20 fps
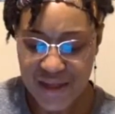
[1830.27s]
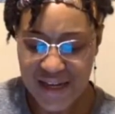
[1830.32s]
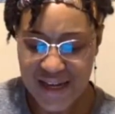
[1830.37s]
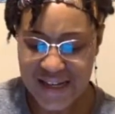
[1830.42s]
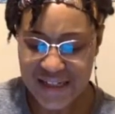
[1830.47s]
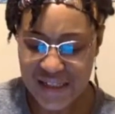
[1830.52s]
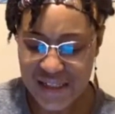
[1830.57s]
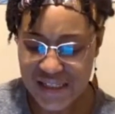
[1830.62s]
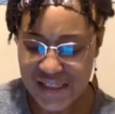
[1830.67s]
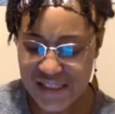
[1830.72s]

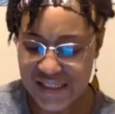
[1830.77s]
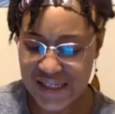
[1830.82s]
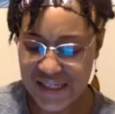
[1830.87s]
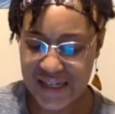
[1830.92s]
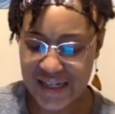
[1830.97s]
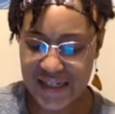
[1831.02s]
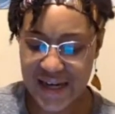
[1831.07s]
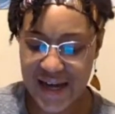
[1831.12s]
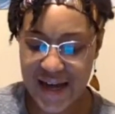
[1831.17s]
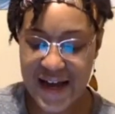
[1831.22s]
Etta is
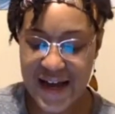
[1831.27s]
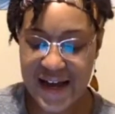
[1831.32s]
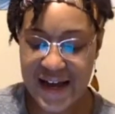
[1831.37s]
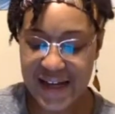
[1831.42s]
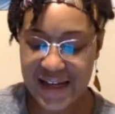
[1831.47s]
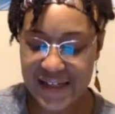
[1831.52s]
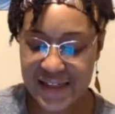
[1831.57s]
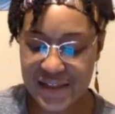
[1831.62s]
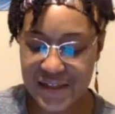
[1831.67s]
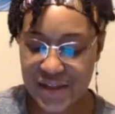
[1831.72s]
saying
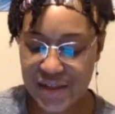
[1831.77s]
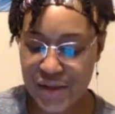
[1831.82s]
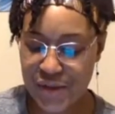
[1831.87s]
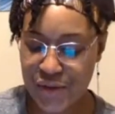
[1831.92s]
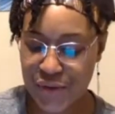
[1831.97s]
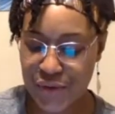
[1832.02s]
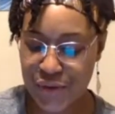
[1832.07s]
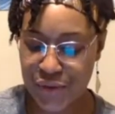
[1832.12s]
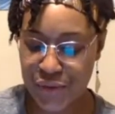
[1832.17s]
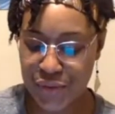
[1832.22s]
hi
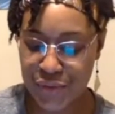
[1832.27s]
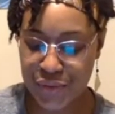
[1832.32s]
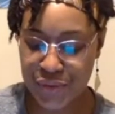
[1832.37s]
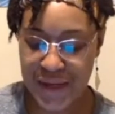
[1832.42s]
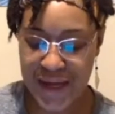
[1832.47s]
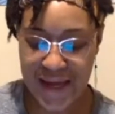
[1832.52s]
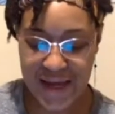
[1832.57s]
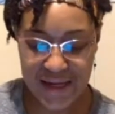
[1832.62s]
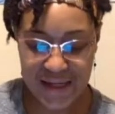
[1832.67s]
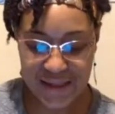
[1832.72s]
to
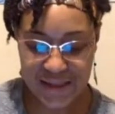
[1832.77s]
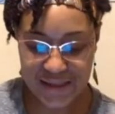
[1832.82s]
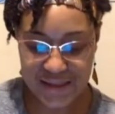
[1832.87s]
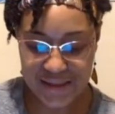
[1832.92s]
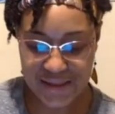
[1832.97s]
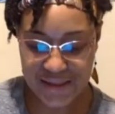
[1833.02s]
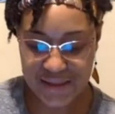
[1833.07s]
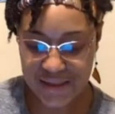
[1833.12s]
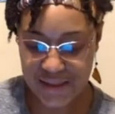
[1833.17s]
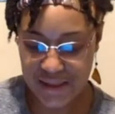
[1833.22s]

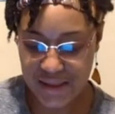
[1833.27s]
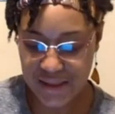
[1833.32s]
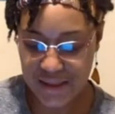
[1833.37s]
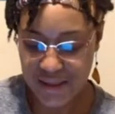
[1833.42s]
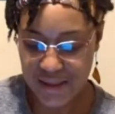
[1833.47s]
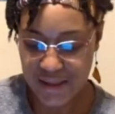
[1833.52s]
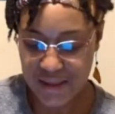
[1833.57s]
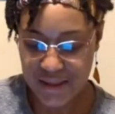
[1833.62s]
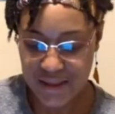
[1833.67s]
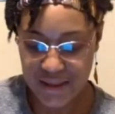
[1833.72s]
X.
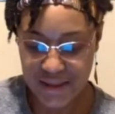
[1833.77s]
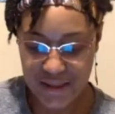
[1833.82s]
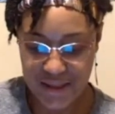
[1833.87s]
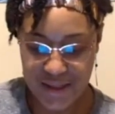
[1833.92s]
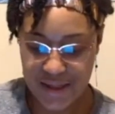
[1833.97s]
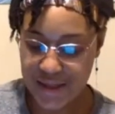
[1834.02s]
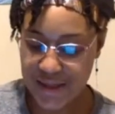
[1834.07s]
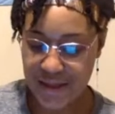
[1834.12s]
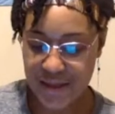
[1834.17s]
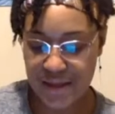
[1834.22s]

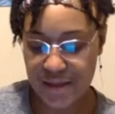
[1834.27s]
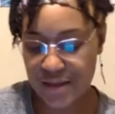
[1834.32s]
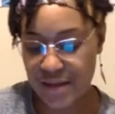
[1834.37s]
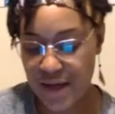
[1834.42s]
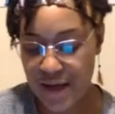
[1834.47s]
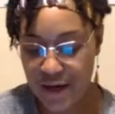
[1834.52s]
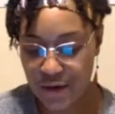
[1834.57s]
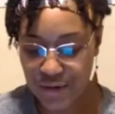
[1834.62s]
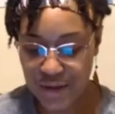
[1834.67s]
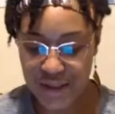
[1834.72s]
And
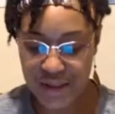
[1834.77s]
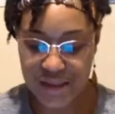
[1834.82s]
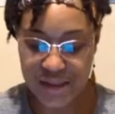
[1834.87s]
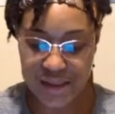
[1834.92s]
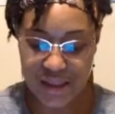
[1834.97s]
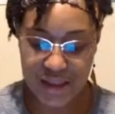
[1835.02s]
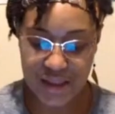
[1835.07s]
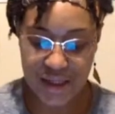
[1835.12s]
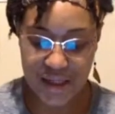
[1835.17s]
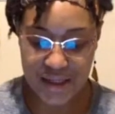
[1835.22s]
Eric is
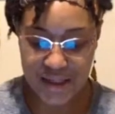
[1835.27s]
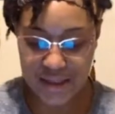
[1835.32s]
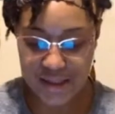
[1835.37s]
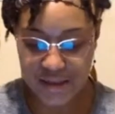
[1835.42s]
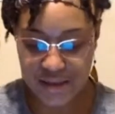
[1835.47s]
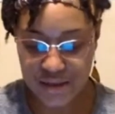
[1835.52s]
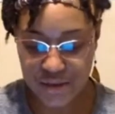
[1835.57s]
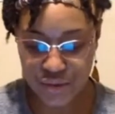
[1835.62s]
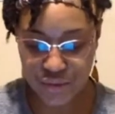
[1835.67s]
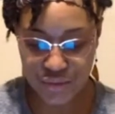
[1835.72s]
saying hi
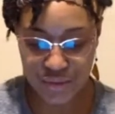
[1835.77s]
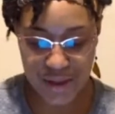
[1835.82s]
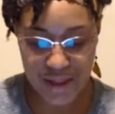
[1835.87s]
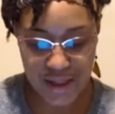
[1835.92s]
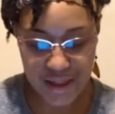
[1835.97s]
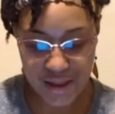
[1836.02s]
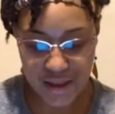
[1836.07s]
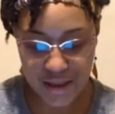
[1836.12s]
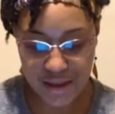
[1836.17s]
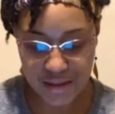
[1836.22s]
to
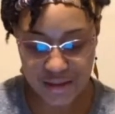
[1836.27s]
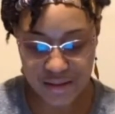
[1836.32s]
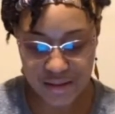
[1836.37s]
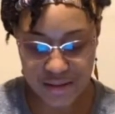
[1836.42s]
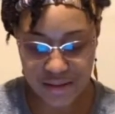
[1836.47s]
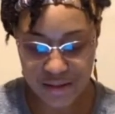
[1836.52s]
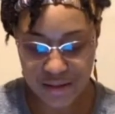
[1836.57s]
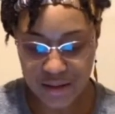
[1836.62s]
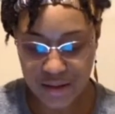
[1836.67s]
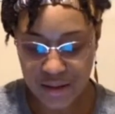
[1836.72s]
X.
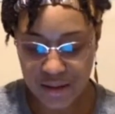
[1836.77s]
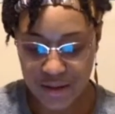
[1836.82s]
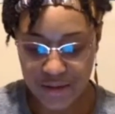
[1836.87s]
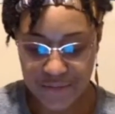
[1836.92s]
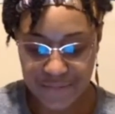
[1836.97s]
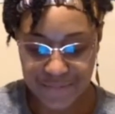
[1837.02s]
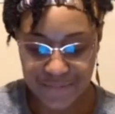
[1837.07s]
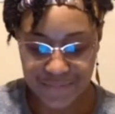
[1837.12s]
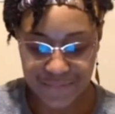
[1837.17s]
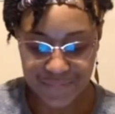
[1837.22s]

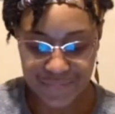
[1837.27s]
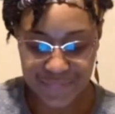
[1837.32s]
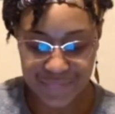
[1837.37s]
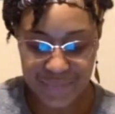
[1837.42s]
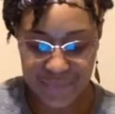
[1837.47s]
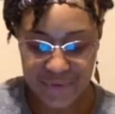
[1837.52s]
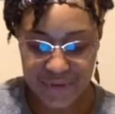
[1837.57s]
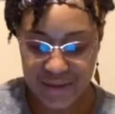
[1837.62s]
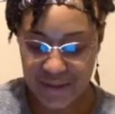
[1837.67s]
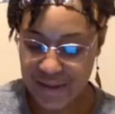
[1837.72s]

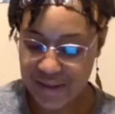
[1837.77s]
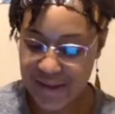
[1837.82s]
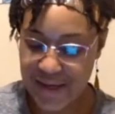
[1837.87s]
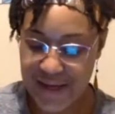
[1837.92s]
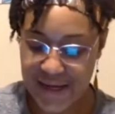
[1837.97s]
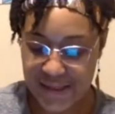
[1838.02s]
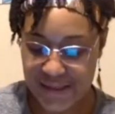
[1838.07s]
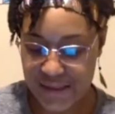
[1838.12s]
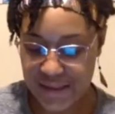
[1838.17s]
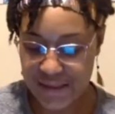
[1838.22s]

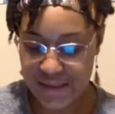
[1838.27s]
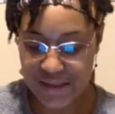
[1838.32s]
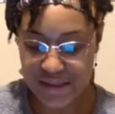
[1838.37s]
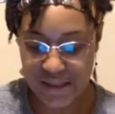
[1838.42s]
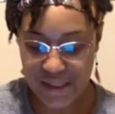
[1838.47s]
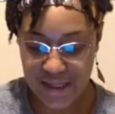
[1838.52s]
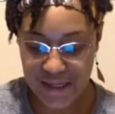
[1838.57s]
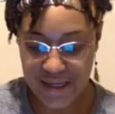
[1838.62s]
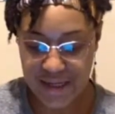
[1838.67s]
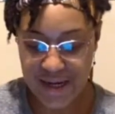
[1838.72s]
X is
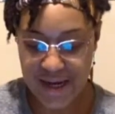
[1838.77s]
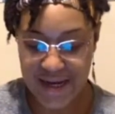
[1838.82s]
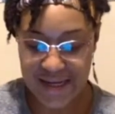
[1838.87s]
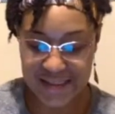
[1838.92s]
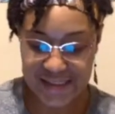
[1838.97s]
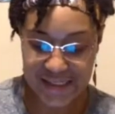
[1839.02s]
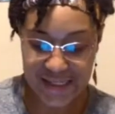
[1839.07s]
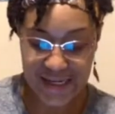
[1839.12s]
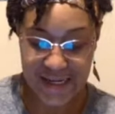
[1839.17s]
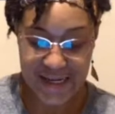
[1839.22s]
saying hi
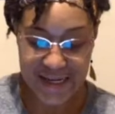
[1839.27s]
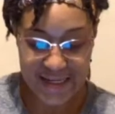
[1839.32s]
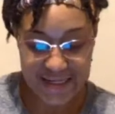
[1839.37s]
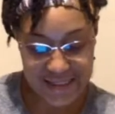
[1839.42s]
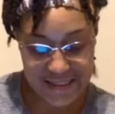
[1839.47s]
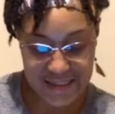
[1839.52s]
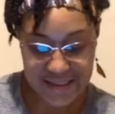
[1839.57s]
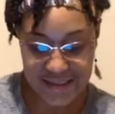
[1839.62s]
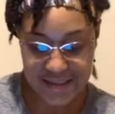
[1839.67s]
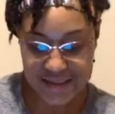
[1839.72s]
to
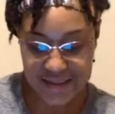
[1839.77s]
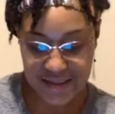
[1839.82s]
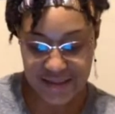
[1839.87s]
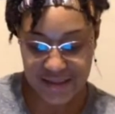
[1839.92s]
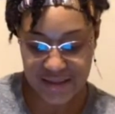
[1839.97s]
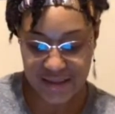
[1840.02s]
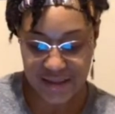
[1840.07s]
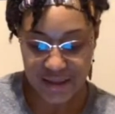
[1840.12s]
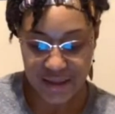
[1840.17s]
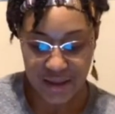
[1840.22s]
Etta.
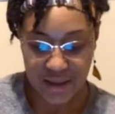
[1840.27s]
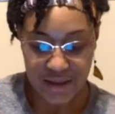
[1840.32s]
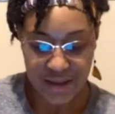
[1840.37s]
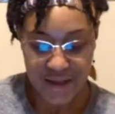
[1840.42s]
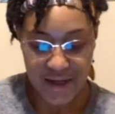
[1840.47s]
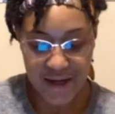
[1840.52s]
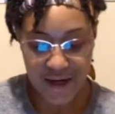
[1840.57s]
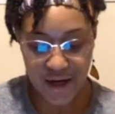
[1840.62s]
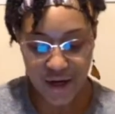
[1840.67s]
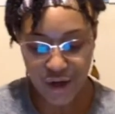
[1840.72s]

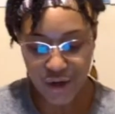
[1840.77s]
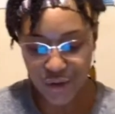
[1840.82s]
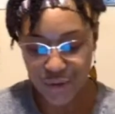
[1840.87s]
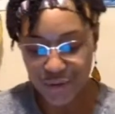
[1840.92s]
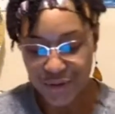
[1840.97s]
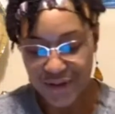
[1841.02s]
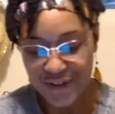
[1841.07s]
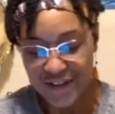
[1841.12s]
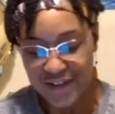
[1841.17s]
Oh,